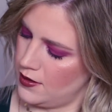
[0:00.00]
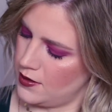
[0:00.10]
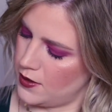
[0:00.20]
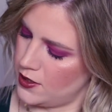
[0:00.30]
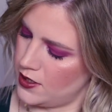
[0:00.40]

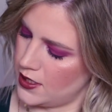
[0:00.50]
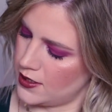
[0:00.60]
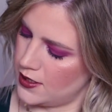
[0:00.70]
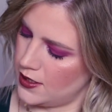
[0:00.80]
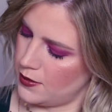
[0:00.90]
I'll swatch it
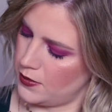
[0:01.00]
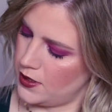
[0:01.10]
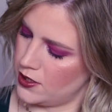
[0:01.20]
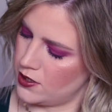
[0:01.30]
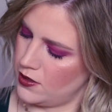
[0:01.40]
next to that
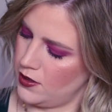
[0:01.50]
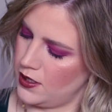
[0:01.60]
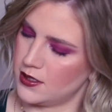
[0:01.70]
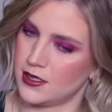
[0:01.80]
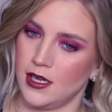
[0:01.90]
blush so you
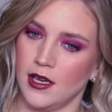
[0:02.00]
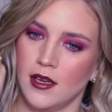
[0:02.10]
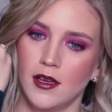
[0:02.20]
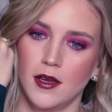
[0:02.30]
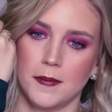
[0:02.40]
can see.